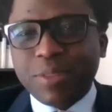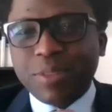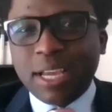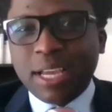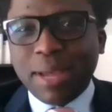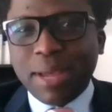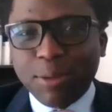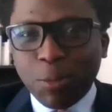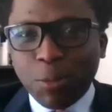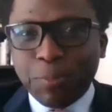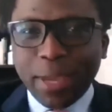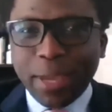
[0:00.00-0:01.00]
I will
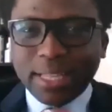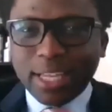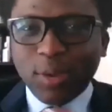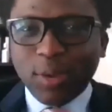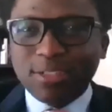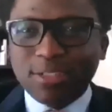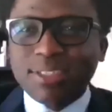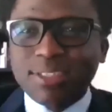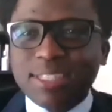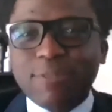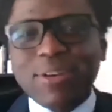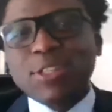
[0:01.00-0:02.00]
pick the questions.
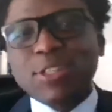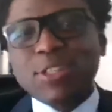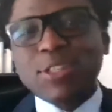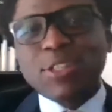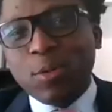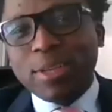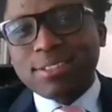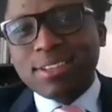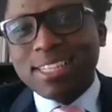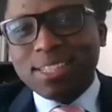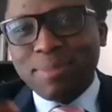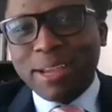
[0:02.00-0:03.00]
If I don't pick your
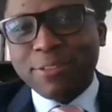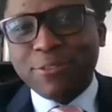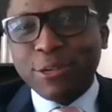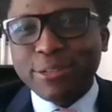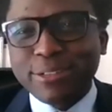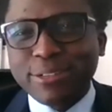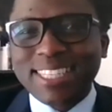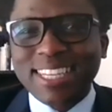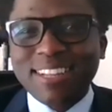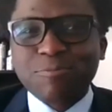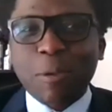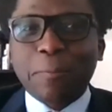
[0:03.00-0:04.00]
question, it's my fault.
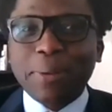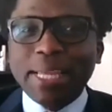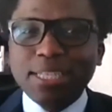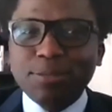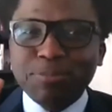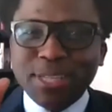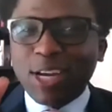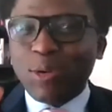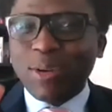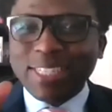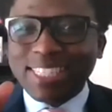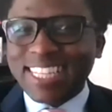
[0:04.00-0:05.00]
But please put the
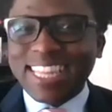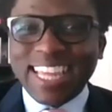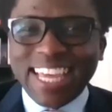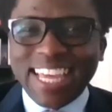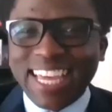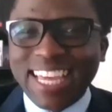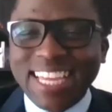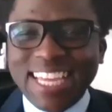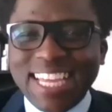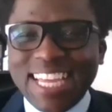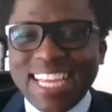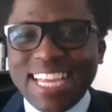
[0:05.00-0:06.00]
question there.
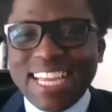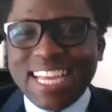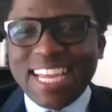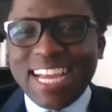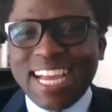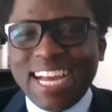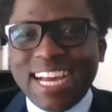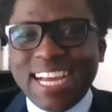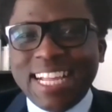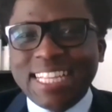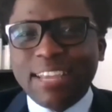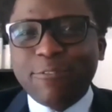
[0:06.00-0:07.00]

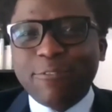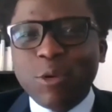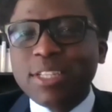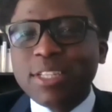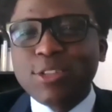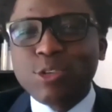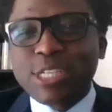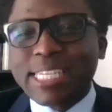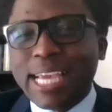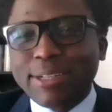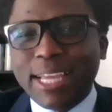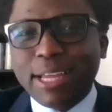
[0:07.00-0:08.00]
And if you want to do
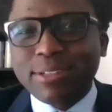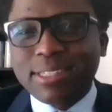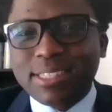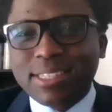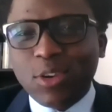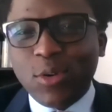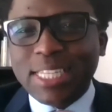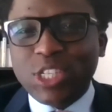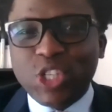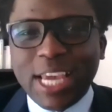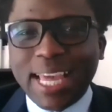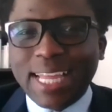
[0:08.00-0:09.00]
shout outs or any
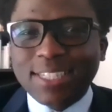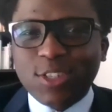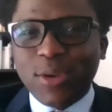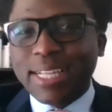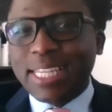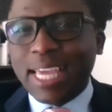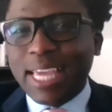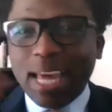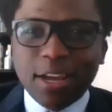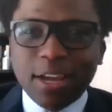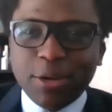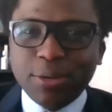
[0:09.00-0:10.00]
chats or any
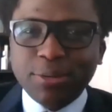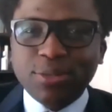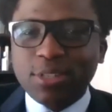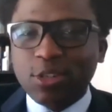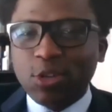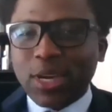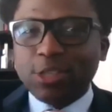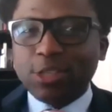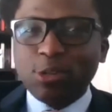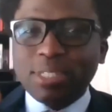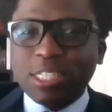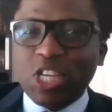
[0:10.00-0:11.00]
hellos, you can use
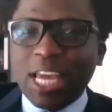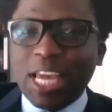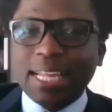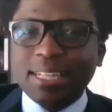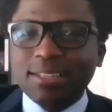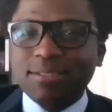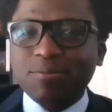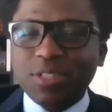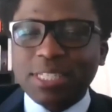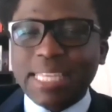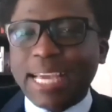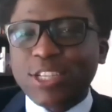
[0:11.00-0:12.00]
the chat
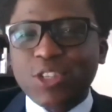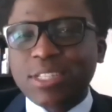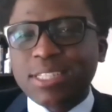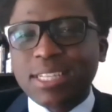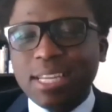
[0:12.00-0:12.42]
section.